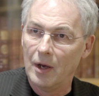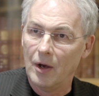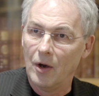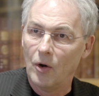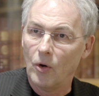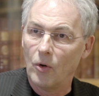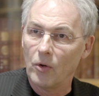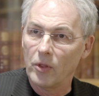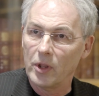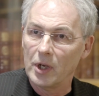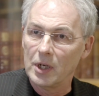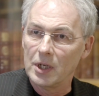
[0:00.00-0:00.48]

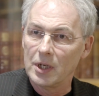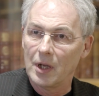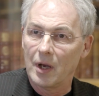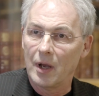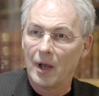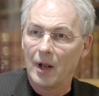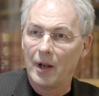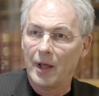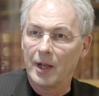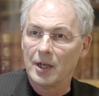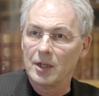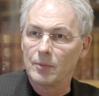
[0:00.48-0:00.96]
or that
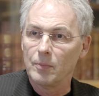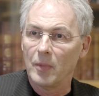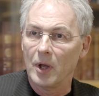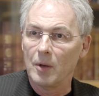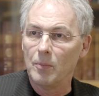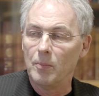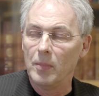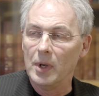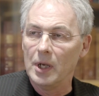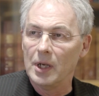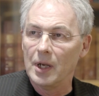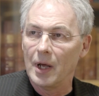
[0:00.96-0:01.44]
dialects
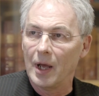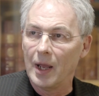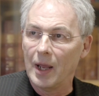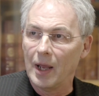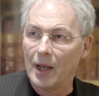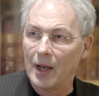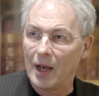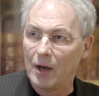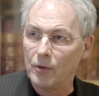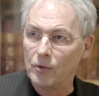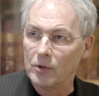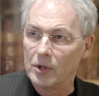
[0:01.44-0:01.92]
might be
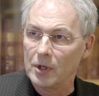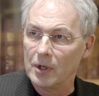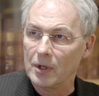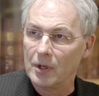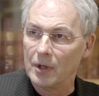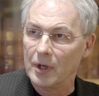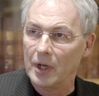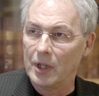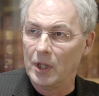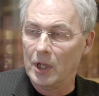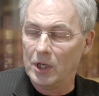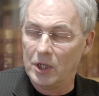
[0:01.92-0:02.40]
dying out,
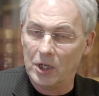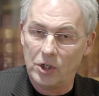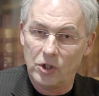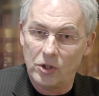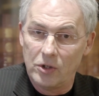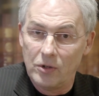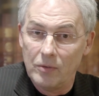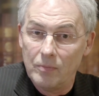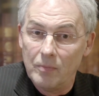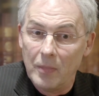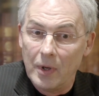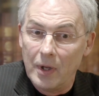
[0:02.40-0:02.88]
and that
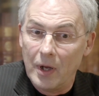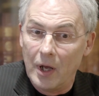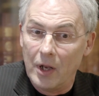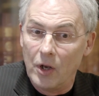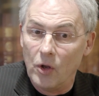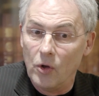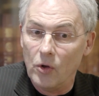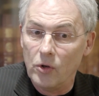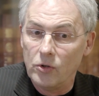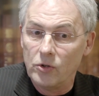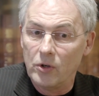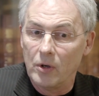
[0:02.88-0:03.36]
it's an
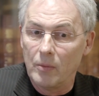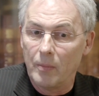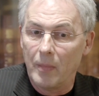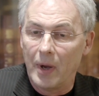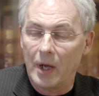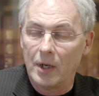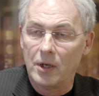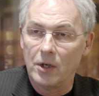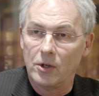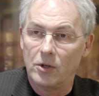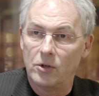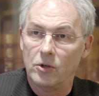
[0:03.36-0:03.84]
urgent
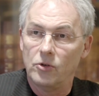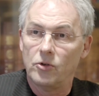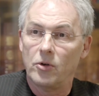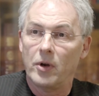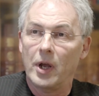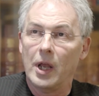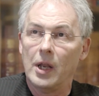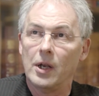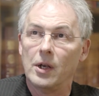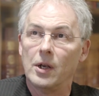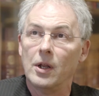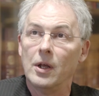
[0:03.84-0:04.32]
matter to try
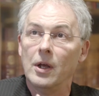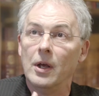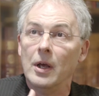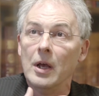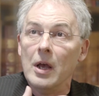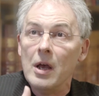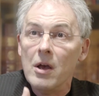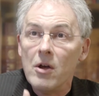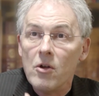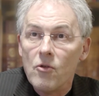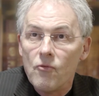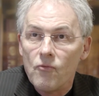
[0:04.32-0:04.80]
and
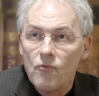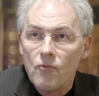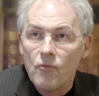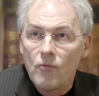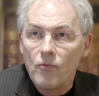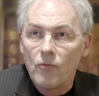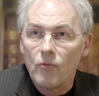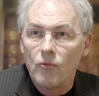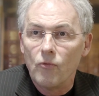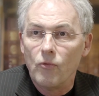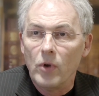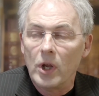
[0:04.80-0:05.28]

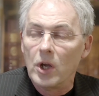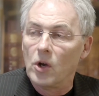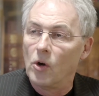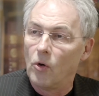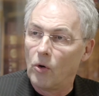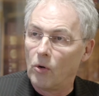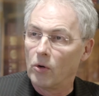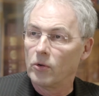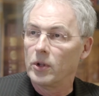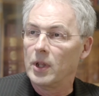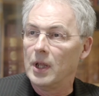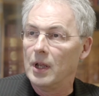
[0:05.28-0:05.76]

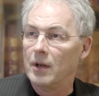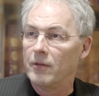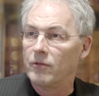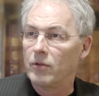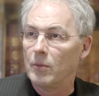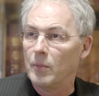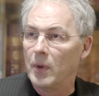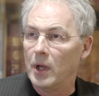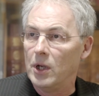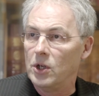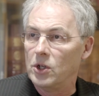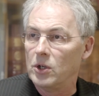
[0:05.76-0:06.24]
record the
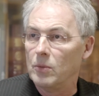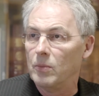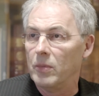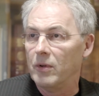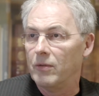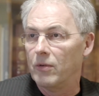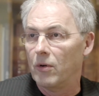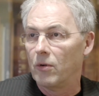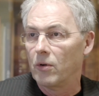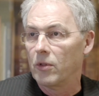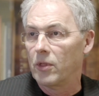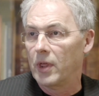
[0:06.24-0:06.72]
information
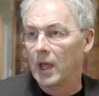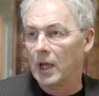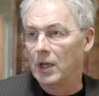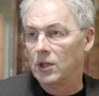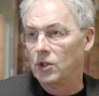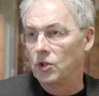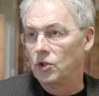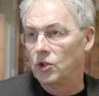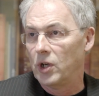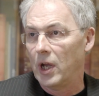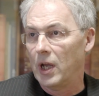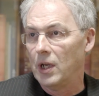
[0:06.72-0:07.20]
before things
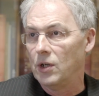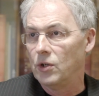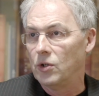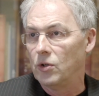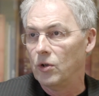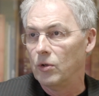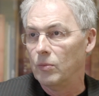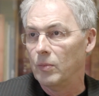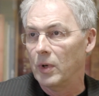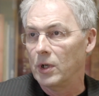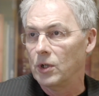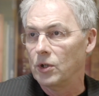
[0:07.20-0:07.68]
change
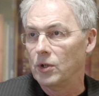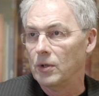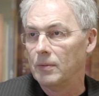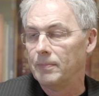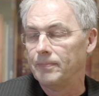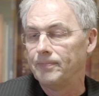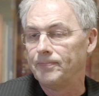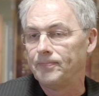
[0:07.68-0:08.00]
too much.